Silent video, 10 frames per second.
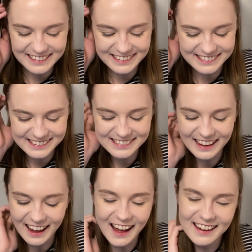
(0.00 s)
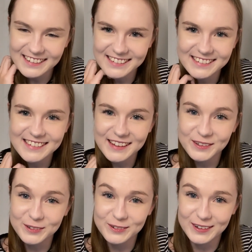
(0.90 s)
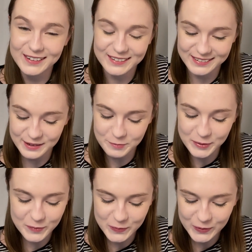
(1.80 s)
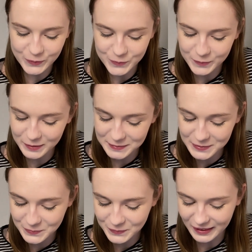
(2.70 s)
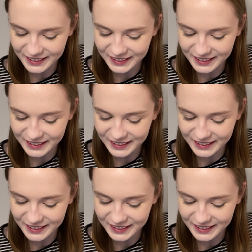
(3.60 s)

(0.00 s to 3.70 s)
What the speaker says: I guess iron sounds wrong to some people, maybe?